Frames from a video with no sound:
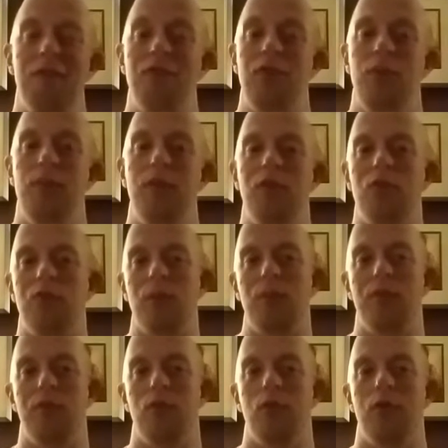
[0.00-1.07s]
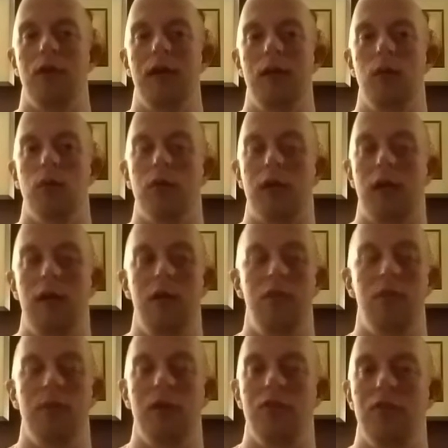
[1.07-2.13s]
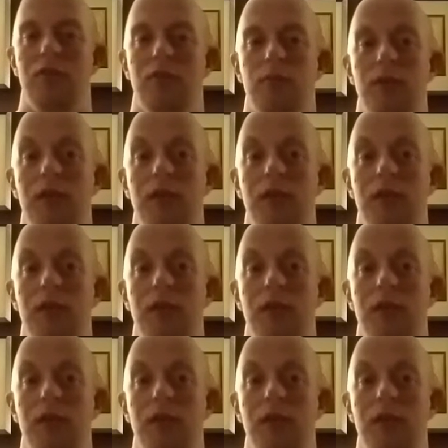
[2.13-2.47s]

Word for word: I'm filming this right before I work out. It's about 7